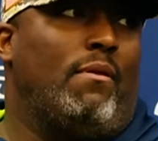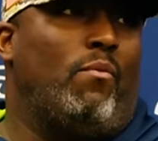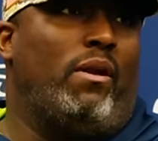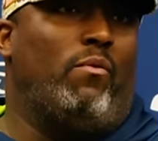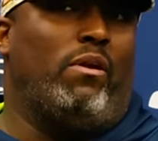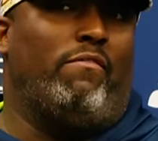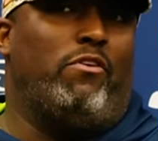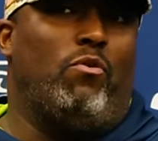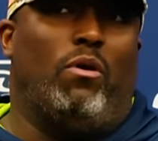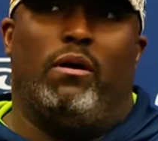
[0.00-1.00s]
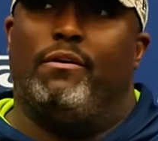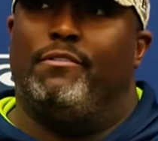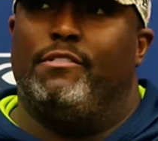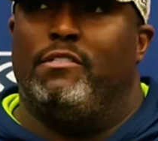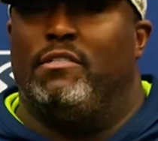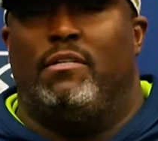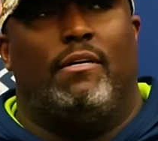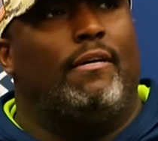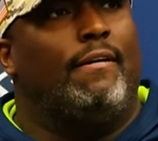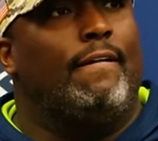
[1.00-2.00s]
I'm ready whatever you are. What's
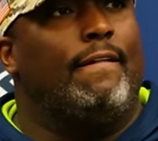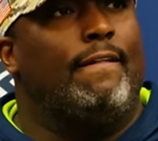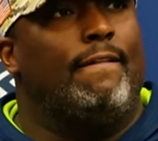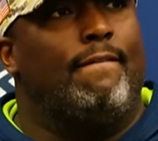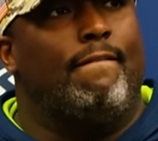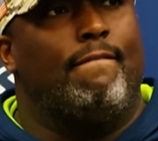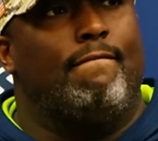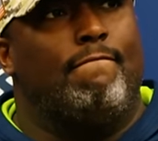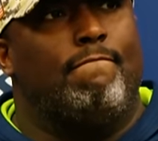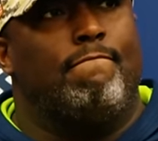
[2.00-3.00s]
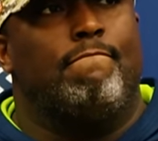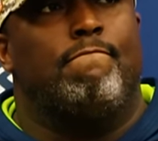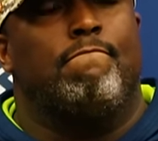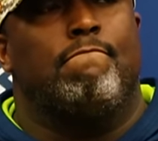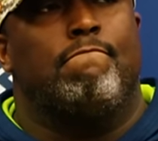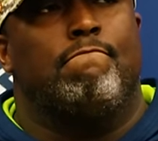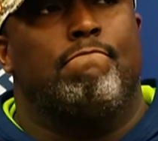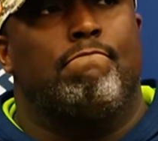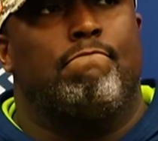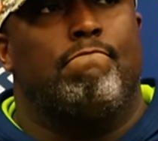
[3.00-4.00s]
been working the last couple weeks uh, with like,
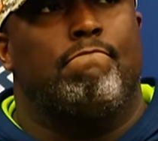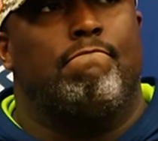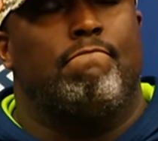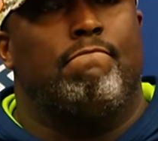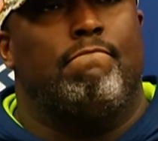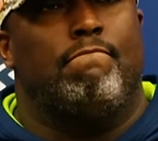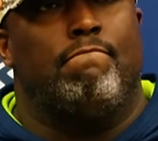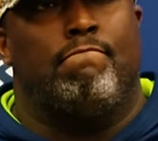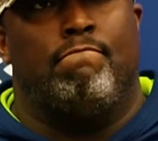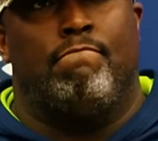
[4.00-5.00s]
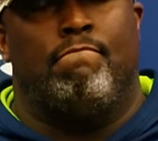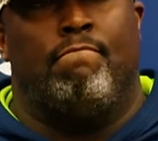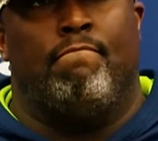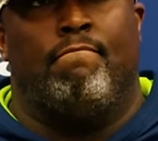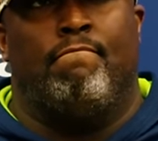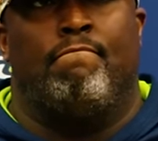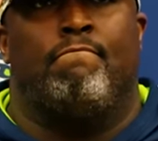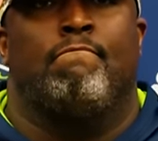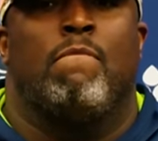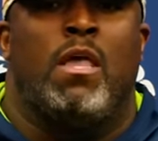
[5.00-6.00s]
eliminating explosive plays in the passing game?
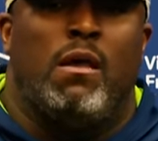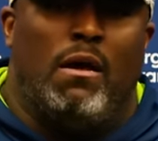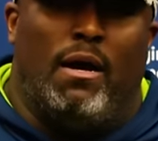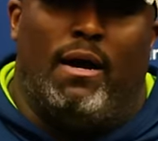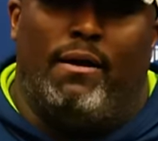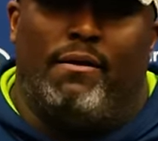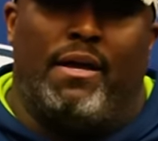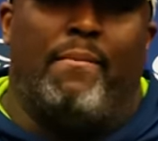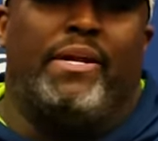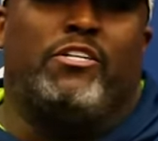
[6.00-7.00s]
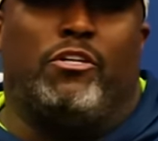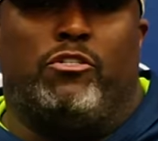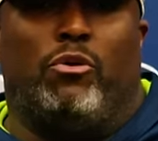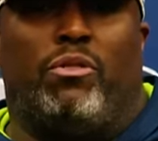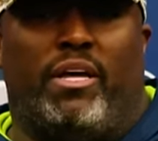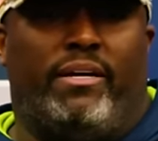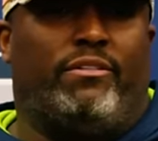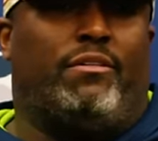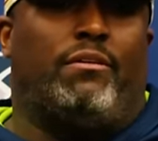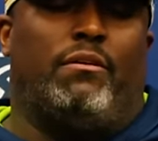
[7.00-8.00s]
Uh, combination of two
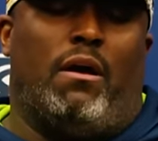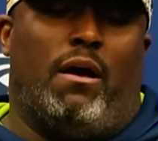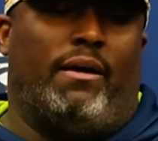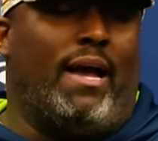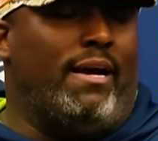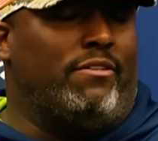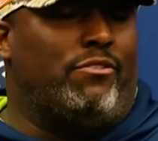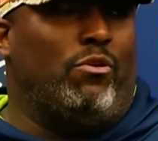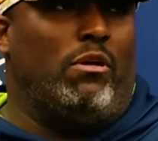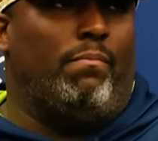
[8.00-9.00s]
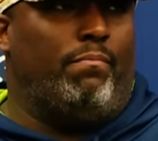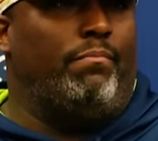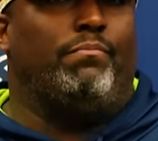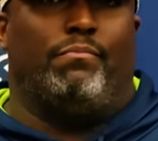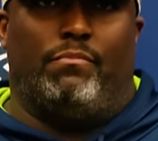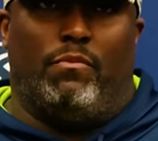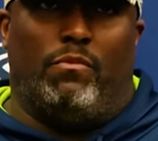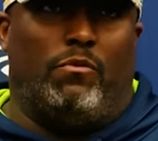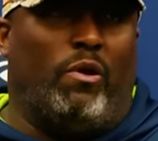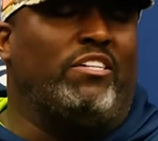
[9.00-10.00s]
things. You uh, know, guys doing
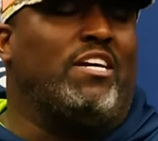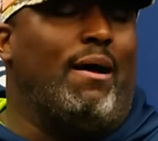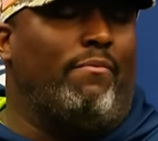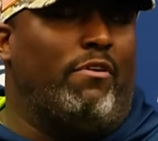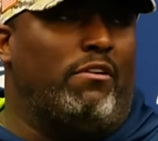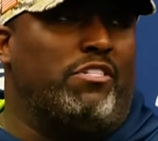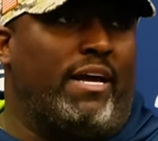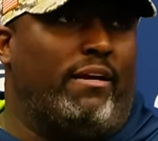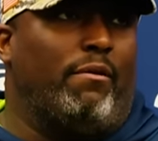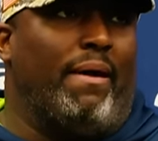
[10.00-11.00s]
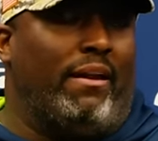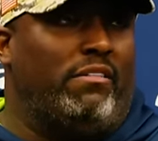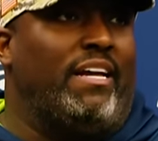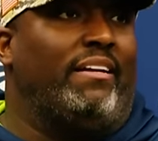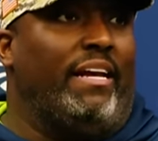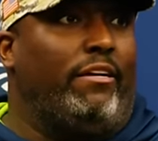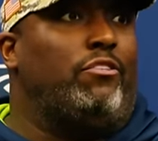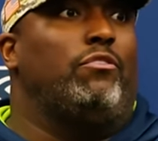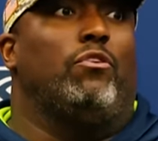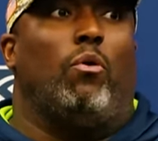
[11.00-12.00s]
a great job of understanding command and
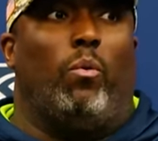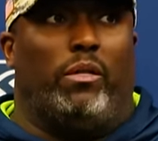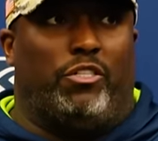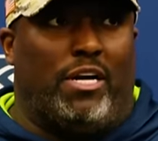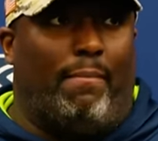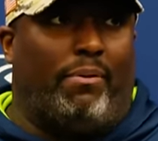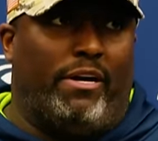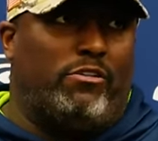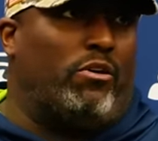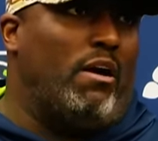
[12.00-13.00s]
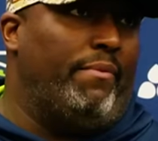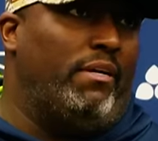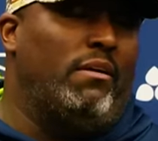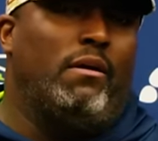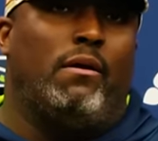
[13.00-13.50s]
techniques, knowing when the shot plays are coming.